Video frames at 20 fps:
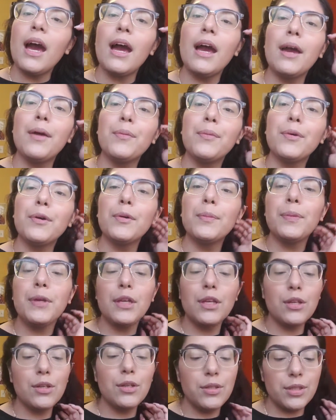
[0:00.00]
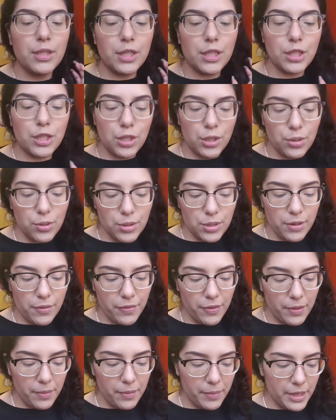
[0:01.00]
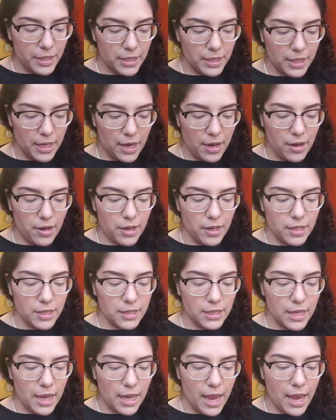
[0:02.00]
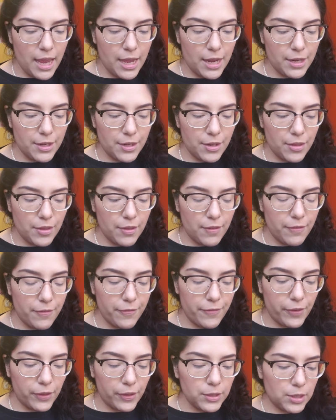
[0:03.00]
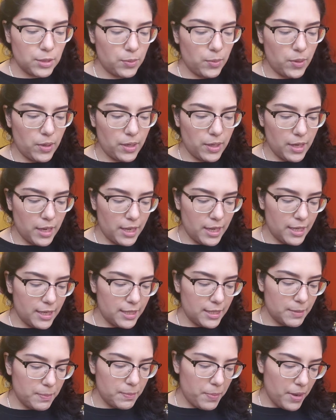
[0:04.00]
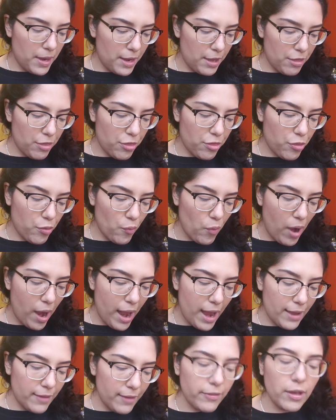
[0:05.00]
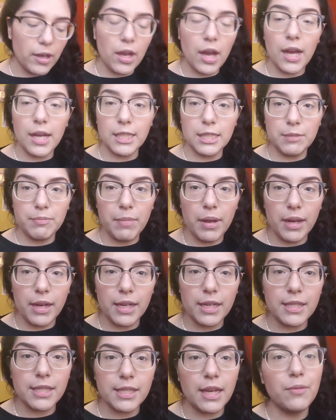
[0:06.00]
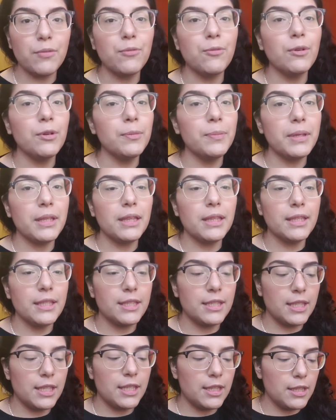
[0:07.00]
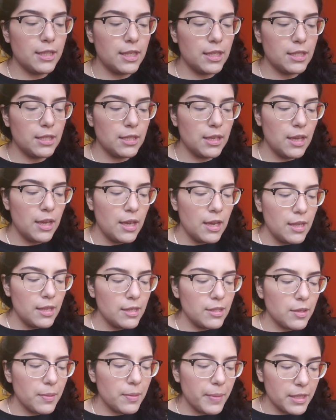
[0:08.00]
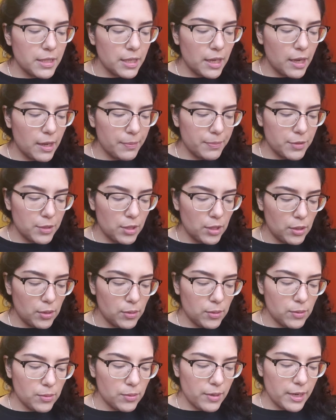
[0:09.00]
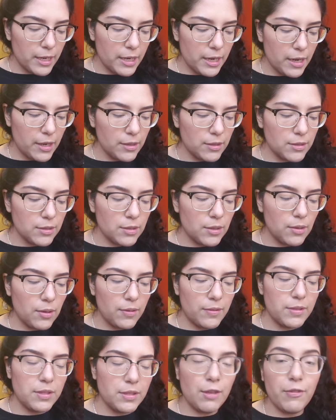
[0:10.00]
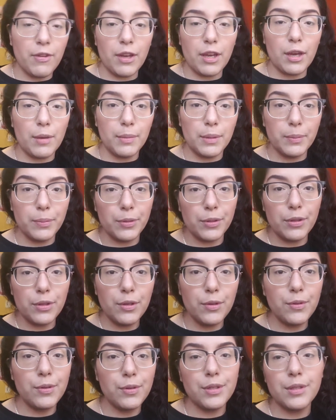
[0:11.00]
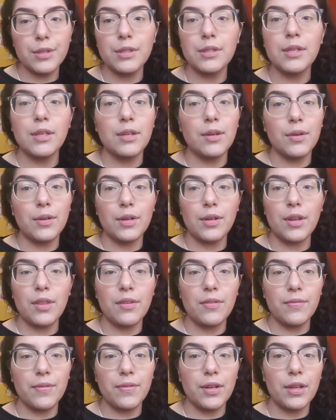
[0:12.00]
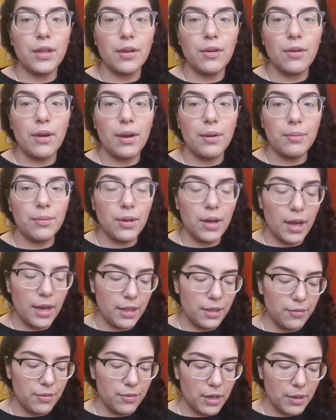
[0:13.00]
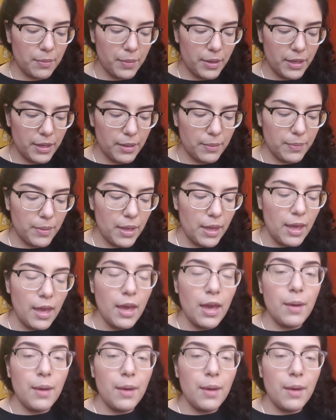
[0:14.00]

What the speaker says: I will be using two different mascaras, and the first one is by Thrive Cosmetics. I will be listing these are my top two right now. So obviously if I come up with new ones, you know, in another video, I will highly recommend them.